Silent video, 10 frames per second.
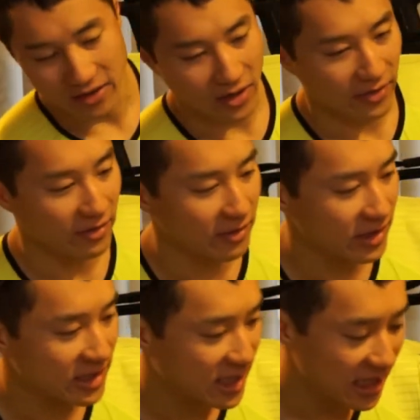also
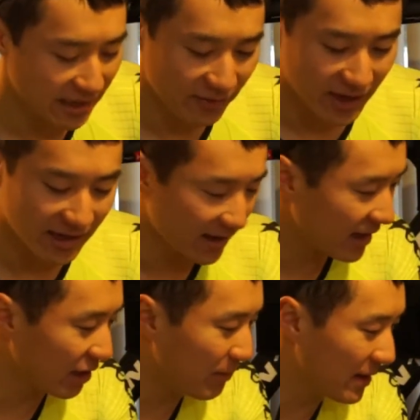just kind of get a
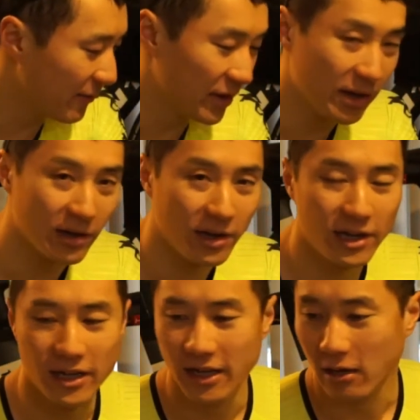little bit of a
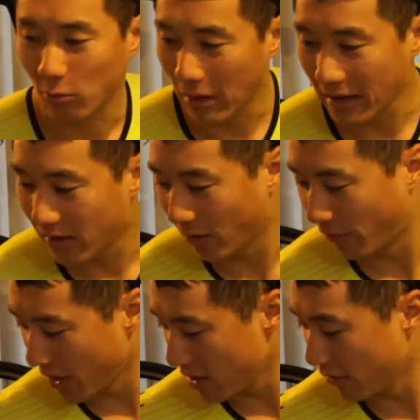race
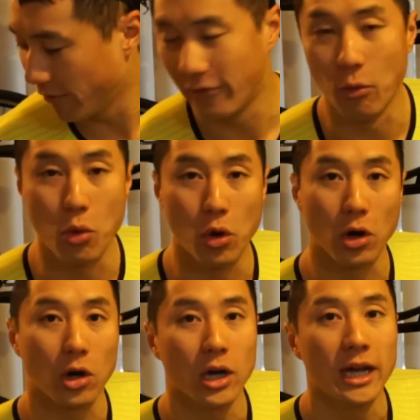feel
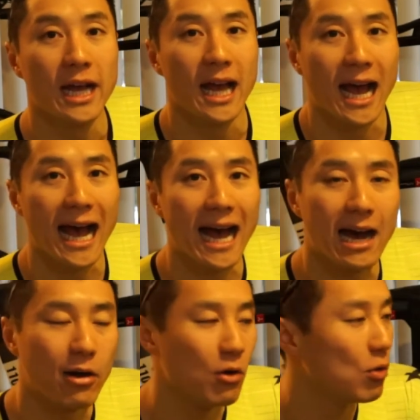for
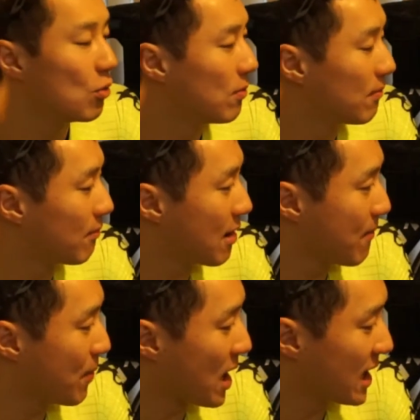how my
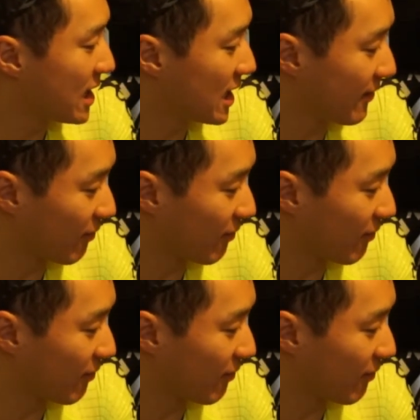body kind of